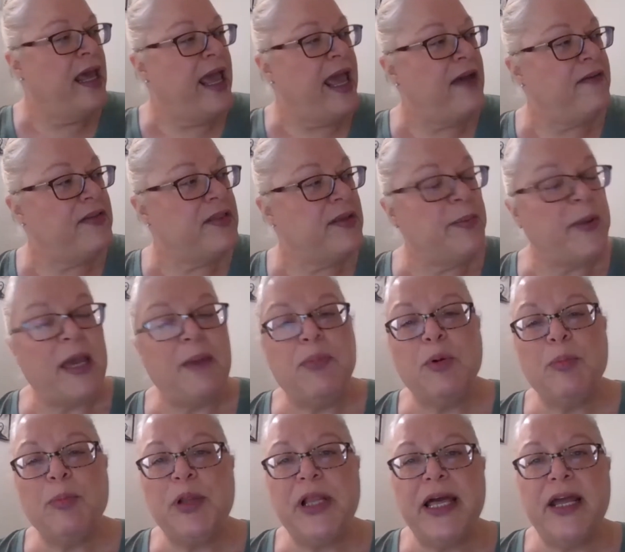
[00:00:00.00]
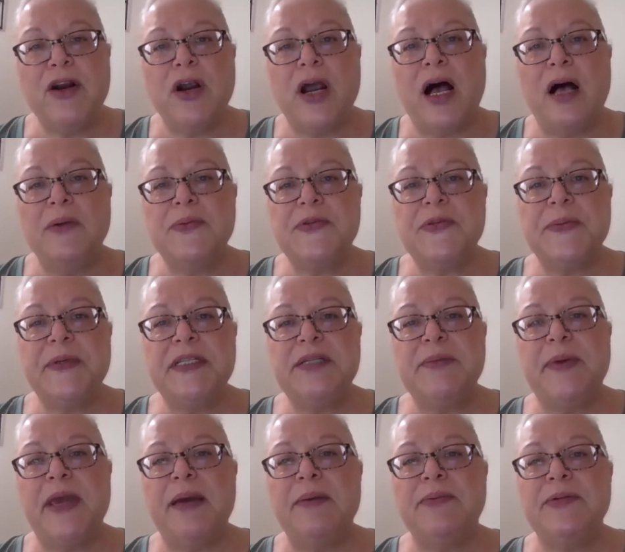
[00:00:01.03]
having the paper planner helps me to
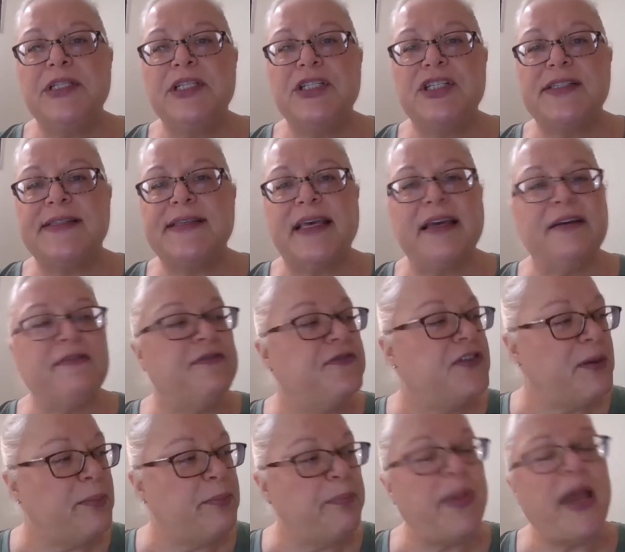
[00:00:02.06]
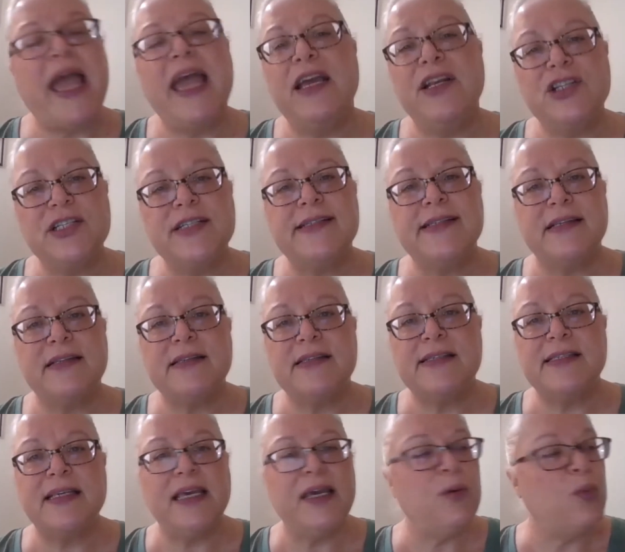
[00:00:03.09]
be able to just like flip pages and
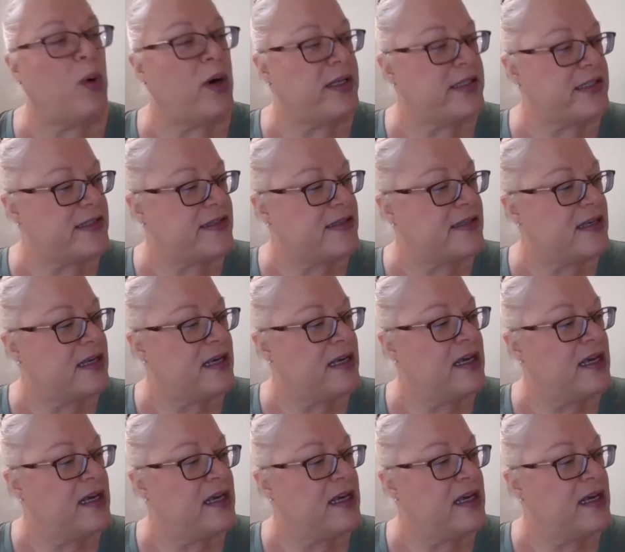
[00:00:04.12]
see what's